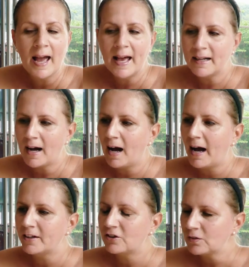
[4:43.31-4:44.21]
And
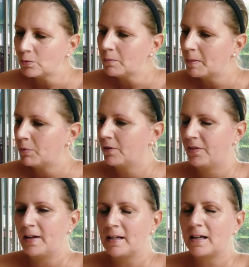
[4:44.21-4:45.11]
I just remember
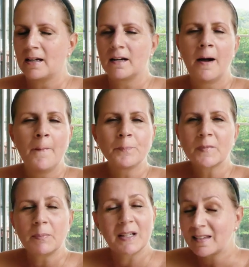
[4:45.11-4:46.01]
thinking,
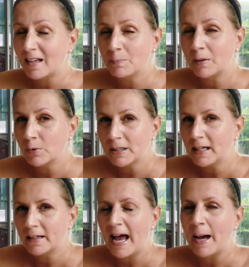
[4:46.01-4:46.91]
because I'd been really
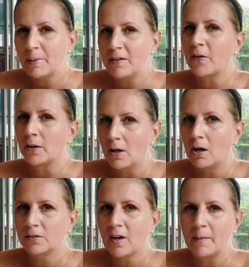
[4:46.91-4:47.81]
unhappy for a
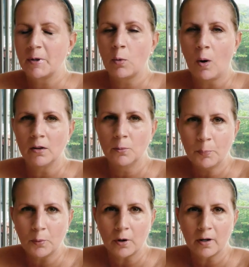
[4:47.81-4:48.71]
long time in Kuala
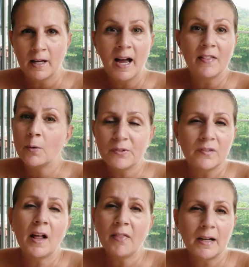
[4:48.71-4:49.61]
Lumpur, and there was
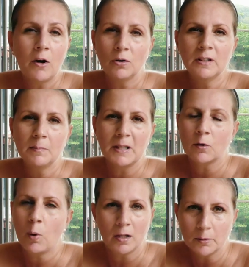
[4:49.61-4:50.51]
nothing holding me to
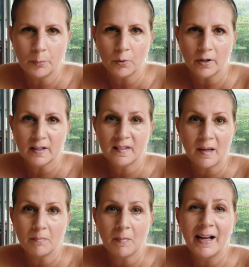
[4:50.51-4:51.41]
Kuala Lumpur
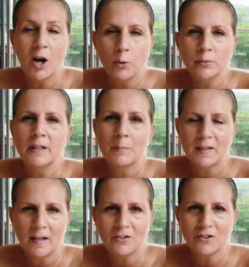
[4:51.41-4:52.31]
except my own
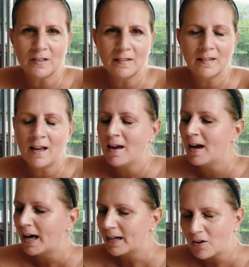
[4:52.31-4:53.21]
limitations.
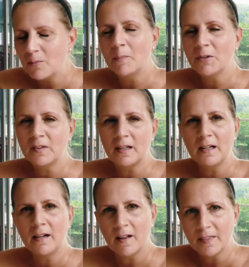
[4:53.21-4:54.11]
And I remember
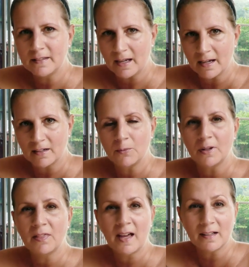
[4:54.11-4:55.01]
sitting on the deck
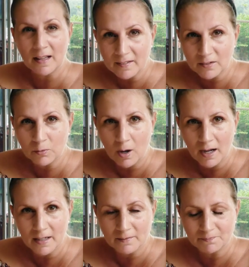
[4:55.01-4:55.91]
with that glass of
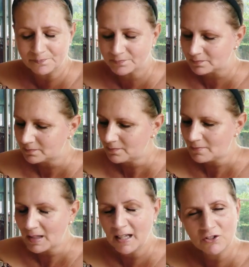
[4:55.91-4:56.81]
wine,
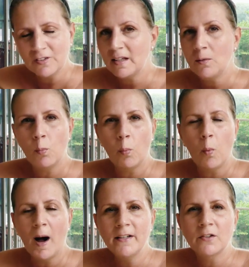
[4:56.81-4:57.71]
just thinking,
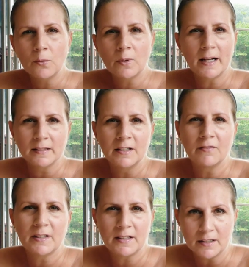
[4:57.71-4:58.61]
why don't I live
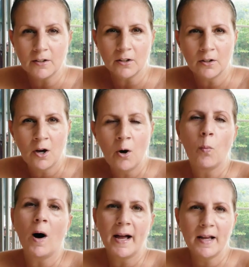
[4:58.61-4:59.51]
here?
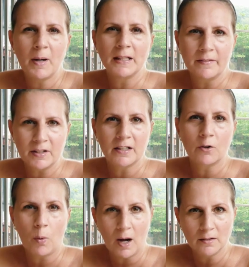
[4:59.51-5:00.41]
Why am I living in
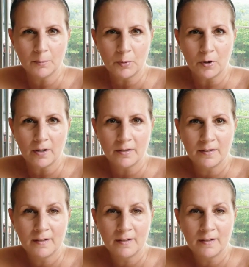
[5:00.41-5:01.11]
Kuala Lumpur?